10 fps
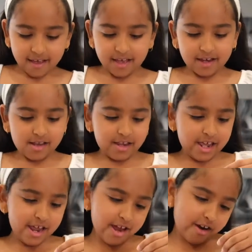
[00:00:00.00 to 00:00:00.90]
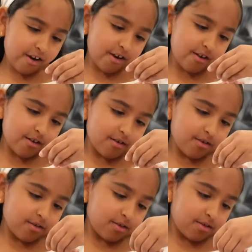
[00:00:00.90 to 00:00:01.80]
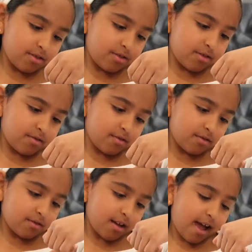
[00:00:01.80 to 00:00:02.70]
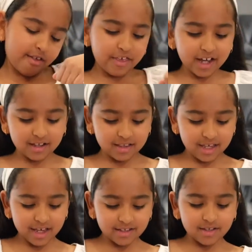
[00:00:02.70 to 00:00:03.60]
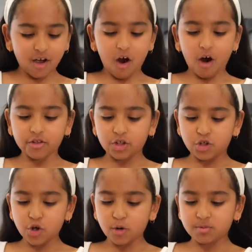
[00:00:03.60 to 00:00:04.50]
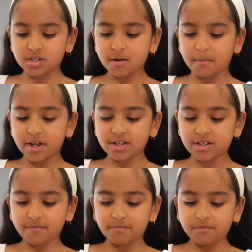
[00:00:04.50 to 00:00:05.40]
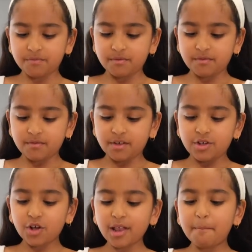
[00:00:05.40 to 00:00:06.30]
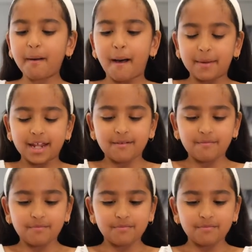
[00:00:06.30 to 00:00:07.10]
And here, I think these are the tubes to put your lip balm in.